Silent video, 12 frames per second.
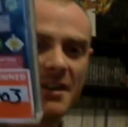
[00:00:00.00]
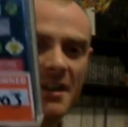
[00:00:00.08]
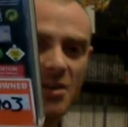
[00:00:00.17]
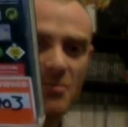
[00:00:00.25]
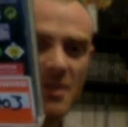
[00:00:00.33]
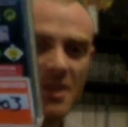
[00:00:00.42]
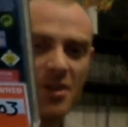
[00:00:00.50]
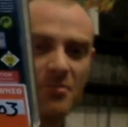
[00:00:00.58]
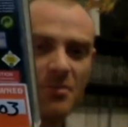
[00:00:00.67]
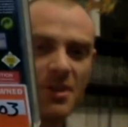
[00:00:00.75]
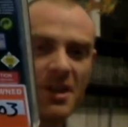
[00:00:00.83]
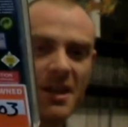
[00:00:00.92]
it a little bit
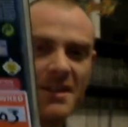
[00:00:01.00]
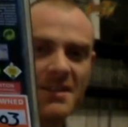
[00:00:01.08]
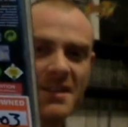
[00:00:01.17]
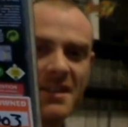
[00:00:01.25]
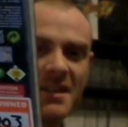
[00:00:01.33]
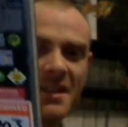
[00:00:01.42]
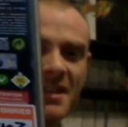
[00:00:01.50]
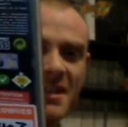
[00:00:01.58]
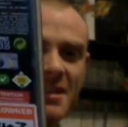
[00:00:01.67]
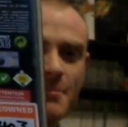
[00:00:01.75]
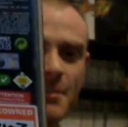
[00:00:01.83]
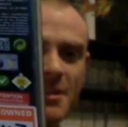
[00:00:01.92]
complicated,
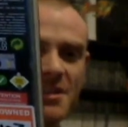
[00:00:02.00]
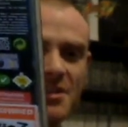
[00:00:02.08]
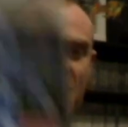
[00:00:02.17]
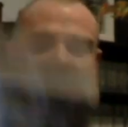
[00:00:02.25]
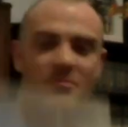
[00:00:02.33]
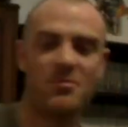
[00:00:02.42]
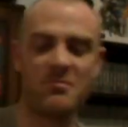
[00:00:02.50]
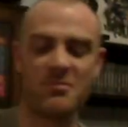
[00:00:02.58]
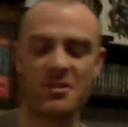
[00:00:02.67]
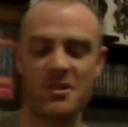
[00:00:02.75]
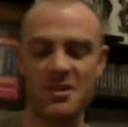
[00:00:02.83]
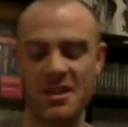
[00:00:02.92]
especially the jumping,
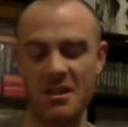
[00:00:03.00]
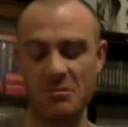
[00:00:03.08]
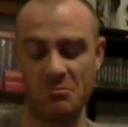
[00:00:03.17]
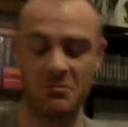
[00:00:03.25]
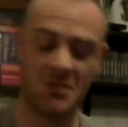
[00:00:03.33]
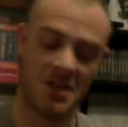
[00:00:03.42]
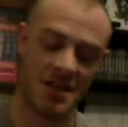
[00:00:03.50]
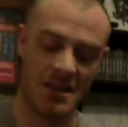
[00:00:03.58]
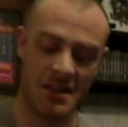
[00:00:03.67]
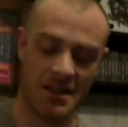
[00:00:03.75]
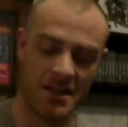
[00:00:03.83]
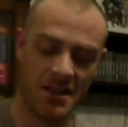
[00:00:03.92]
but
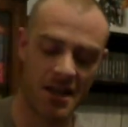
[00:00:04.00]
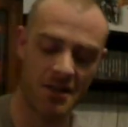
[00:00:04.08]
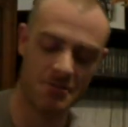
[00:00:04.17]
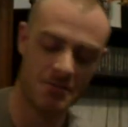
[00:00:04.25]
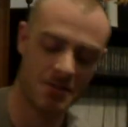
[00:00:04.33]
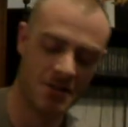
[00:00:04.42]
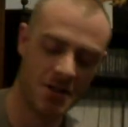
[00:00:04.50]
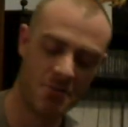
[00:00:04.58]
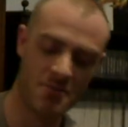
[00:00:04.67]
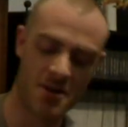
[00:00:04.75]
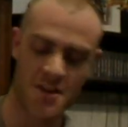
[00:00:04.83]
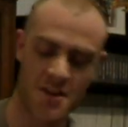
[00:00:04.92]
you know, I'll
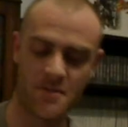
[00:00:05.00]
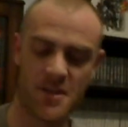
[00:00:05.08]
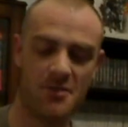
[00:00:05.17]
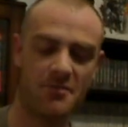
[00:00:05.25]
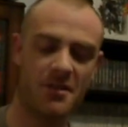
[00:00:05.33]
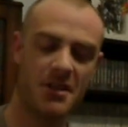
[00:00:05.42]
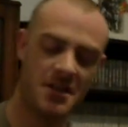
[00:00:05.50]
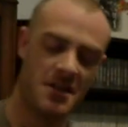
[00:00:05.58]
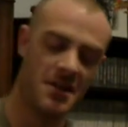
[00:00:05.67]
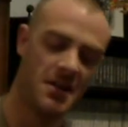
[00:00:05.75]
persevere with it